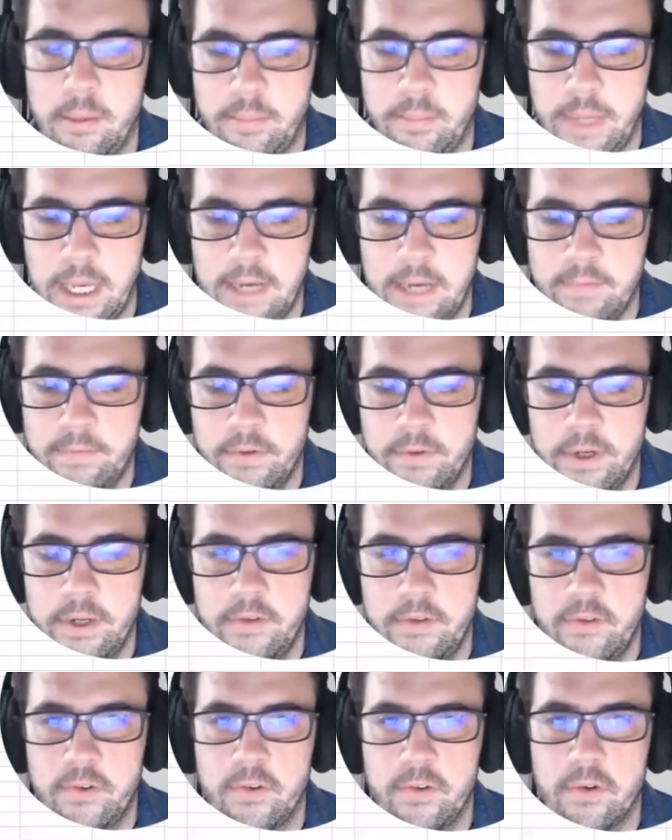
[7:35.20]

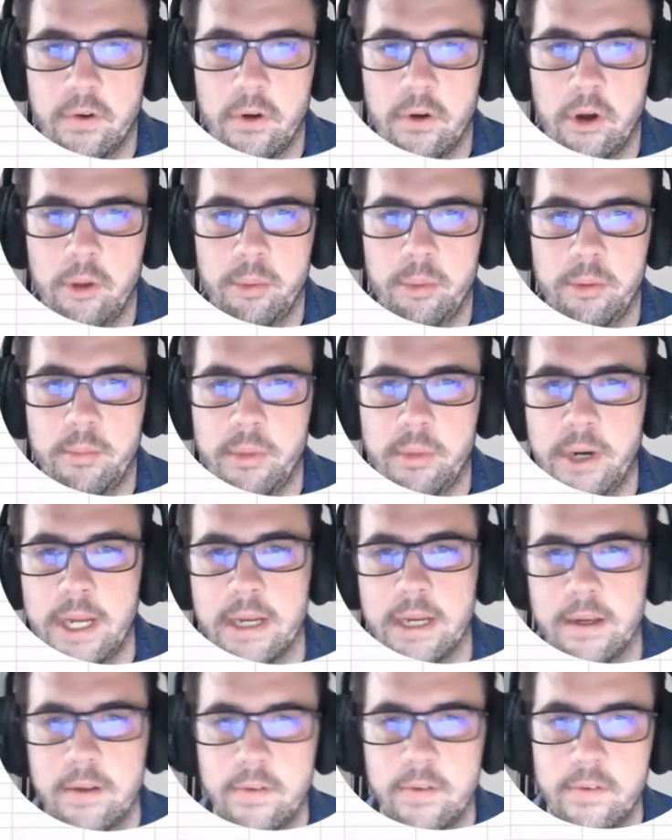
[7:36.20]
average, open
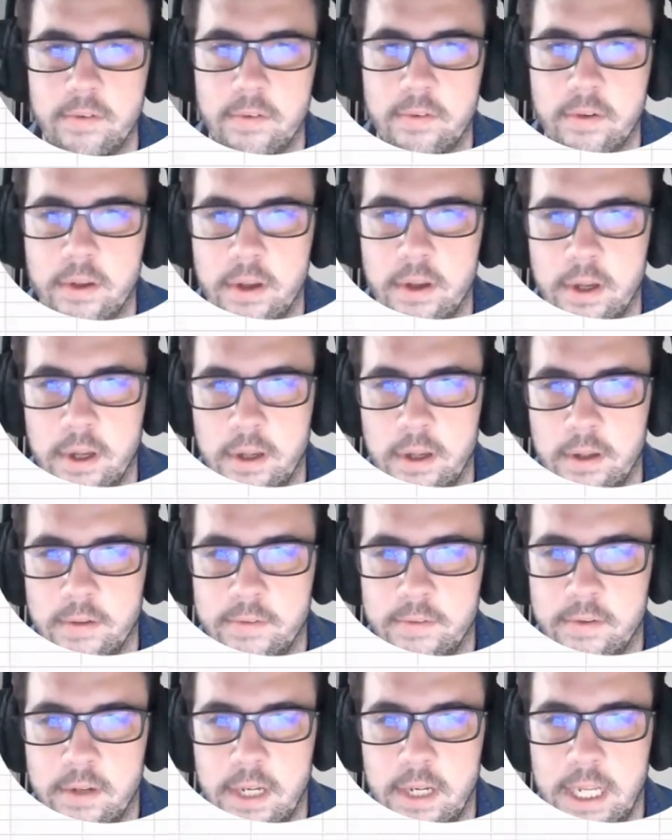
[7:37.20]
brackets,
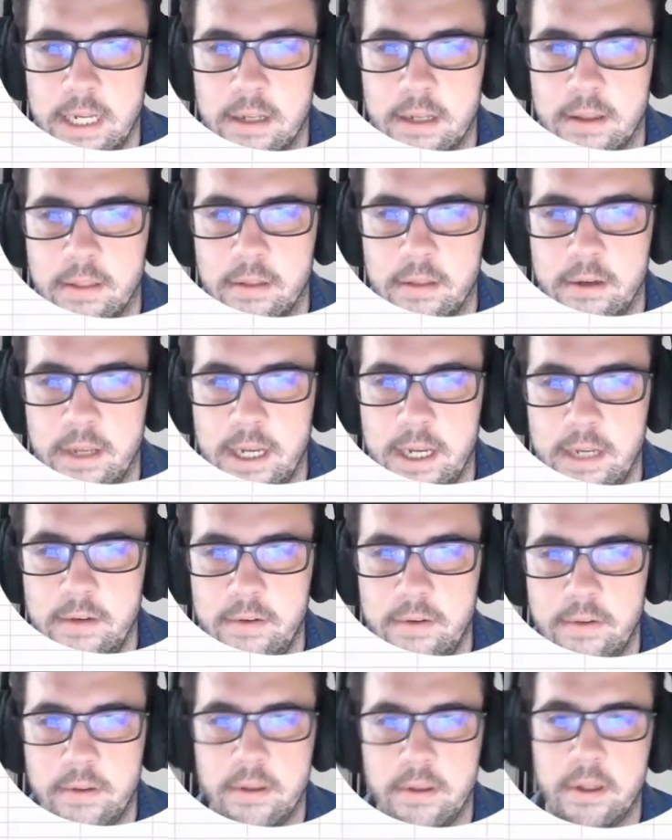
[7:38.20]
select the date,
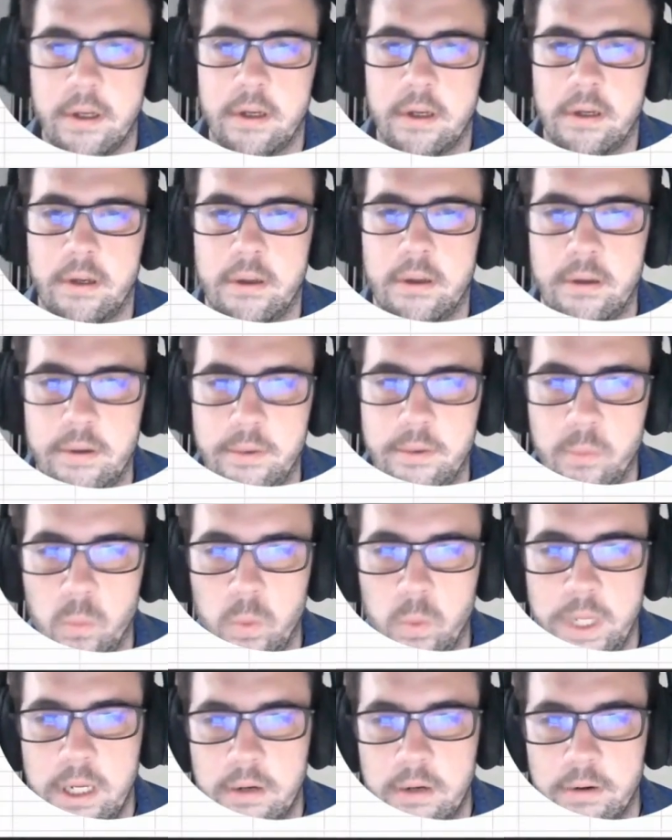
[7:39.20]
the
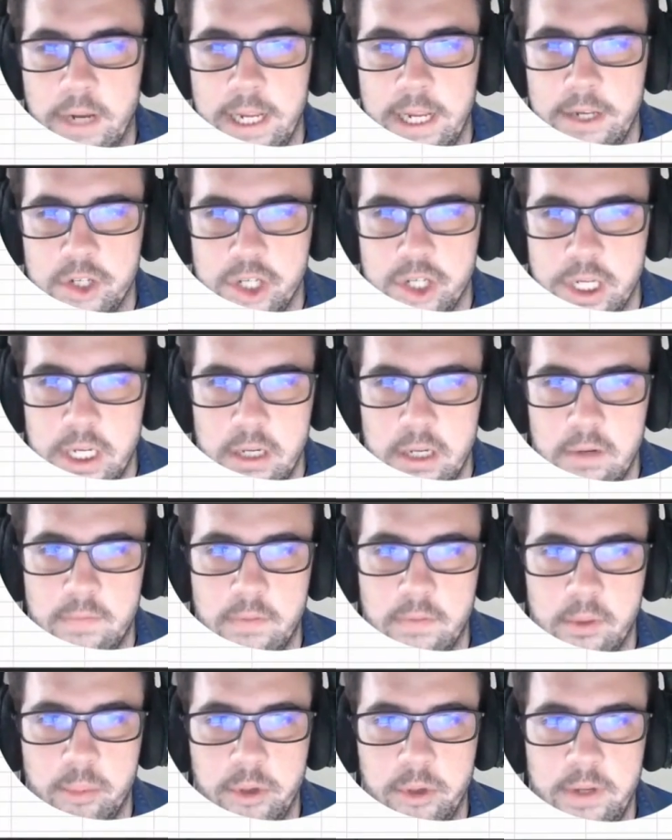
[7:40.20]
week range here of
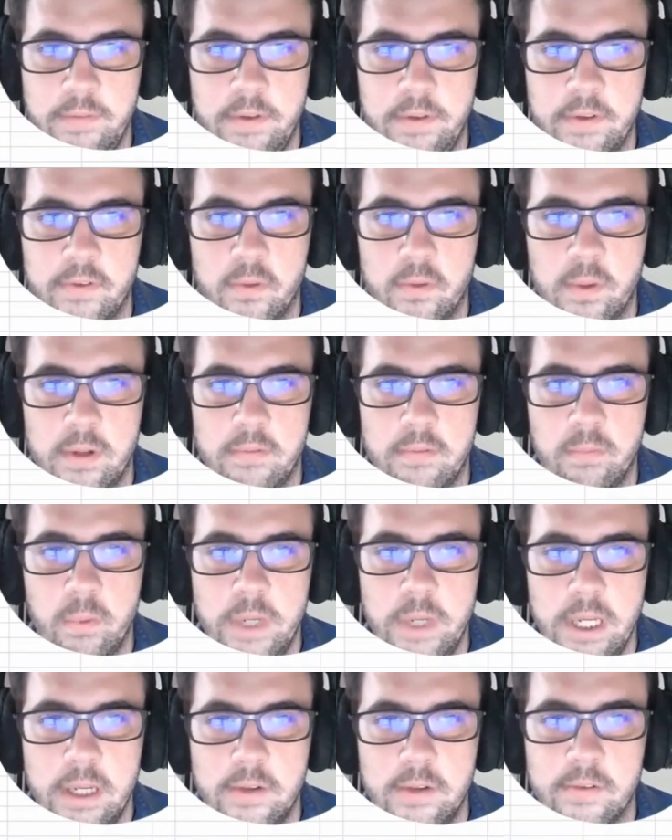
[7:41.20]
the previous 12
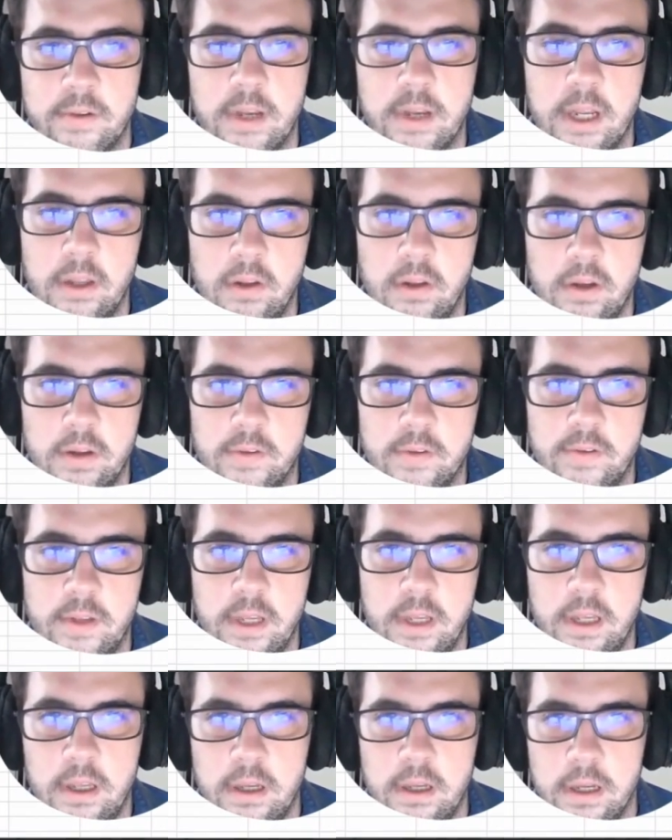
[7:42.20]
weeks, and you can
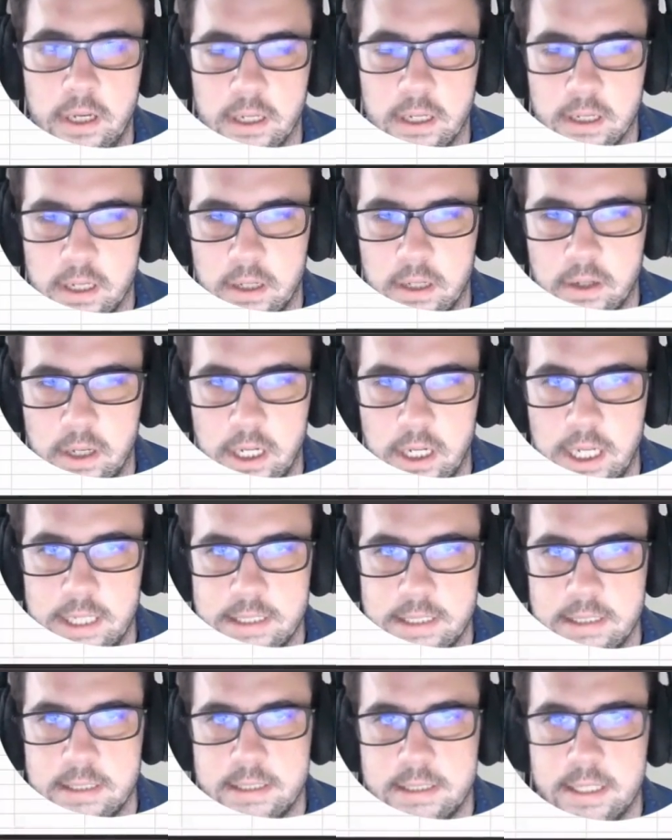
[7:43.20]
see it
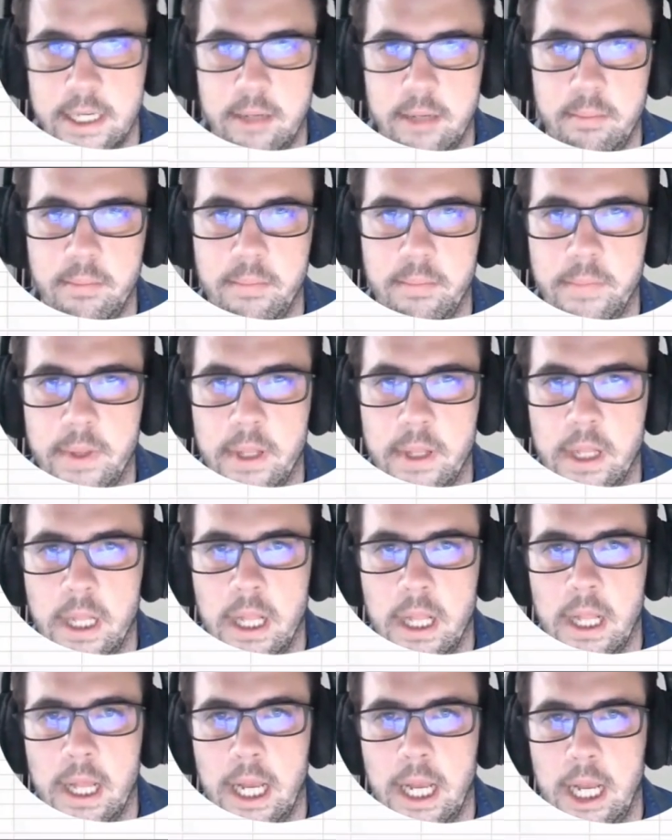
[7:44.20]
calculates the same.
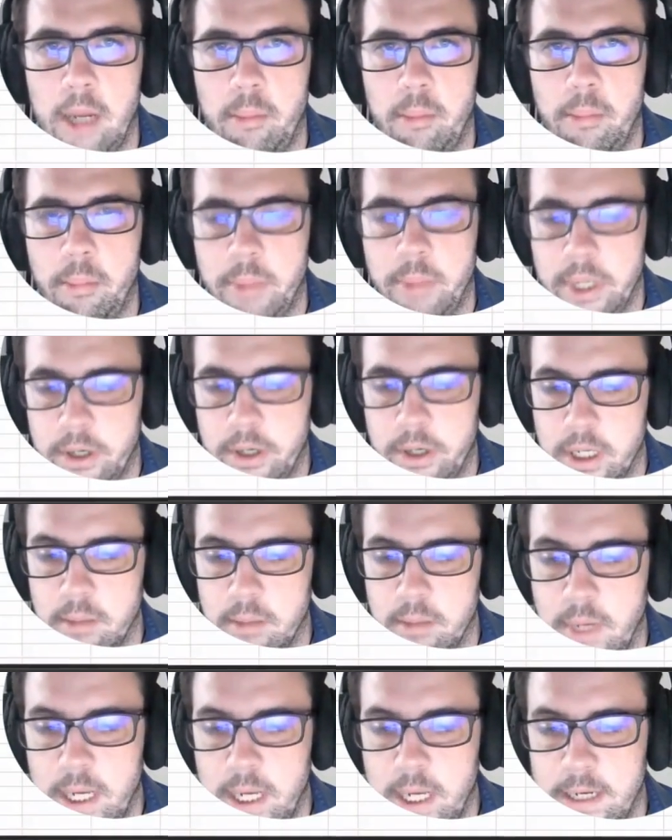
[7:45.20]
Bearing in
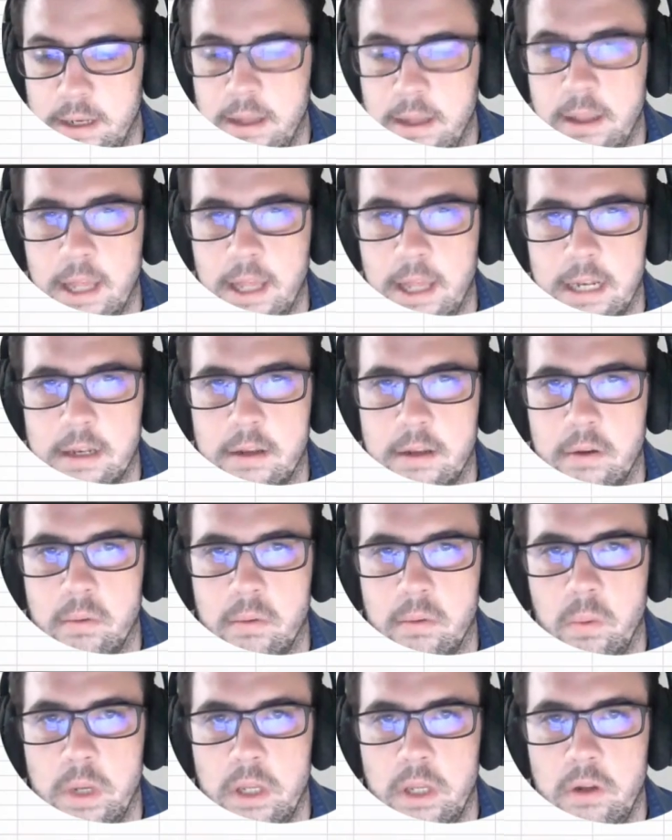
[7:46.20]
mind that
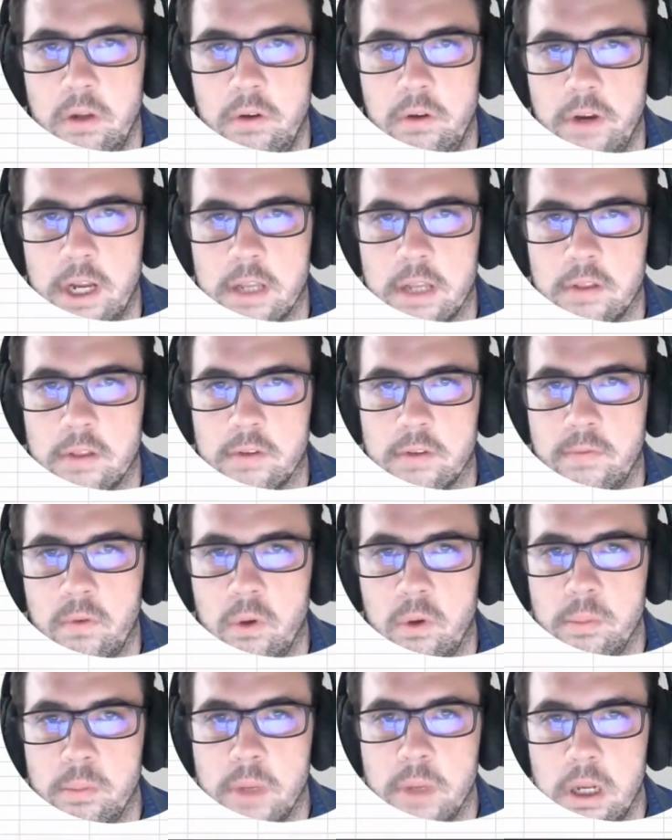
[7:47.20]
when you drag this
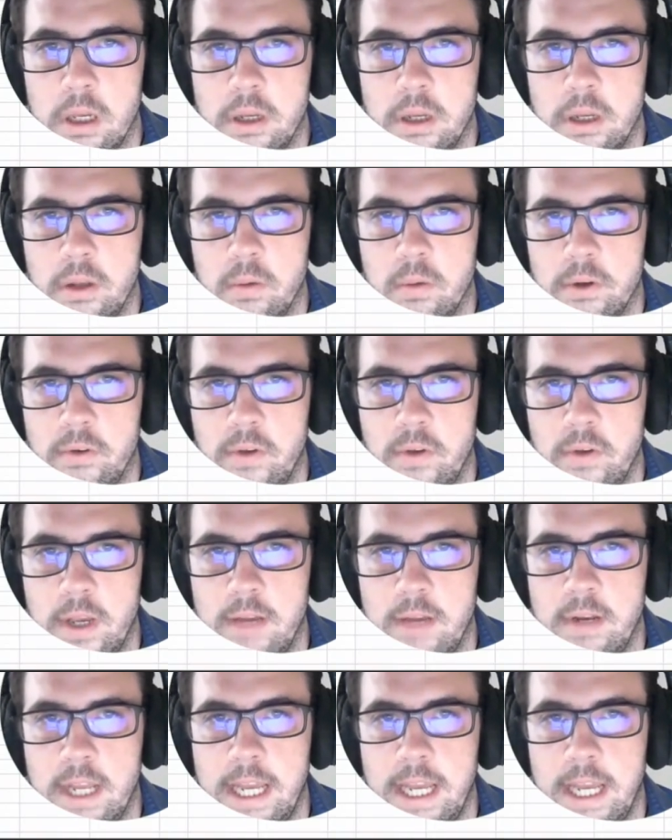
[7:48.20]
formula, you want to have
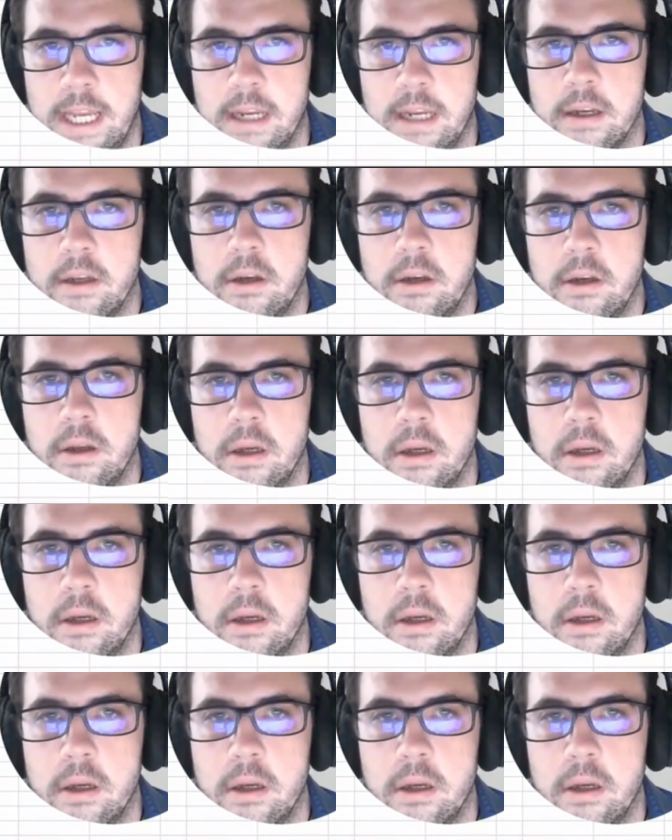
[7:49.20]
it anchored